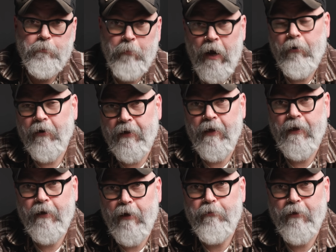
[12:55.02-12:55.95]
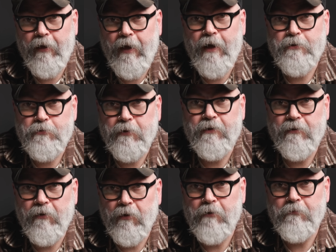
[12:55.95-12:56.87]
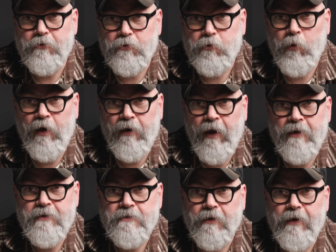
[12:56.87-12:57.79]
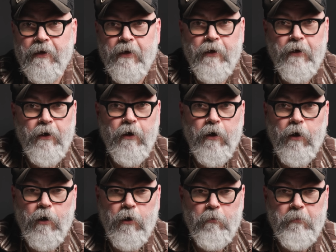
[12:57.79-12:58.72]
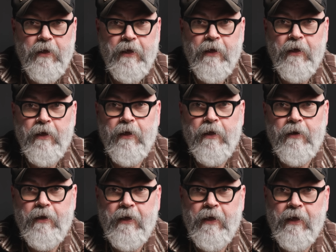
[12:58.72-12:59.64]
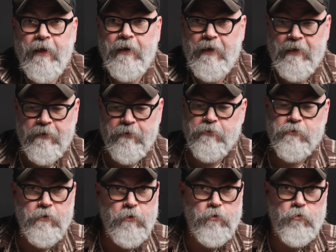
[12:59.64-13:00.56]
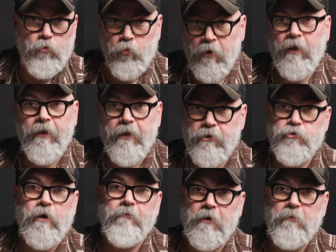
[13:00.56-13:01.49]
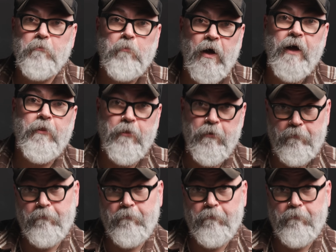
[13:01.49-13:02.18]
Pirate Cake, I think, actually delivers quite nicely. It is really driven by the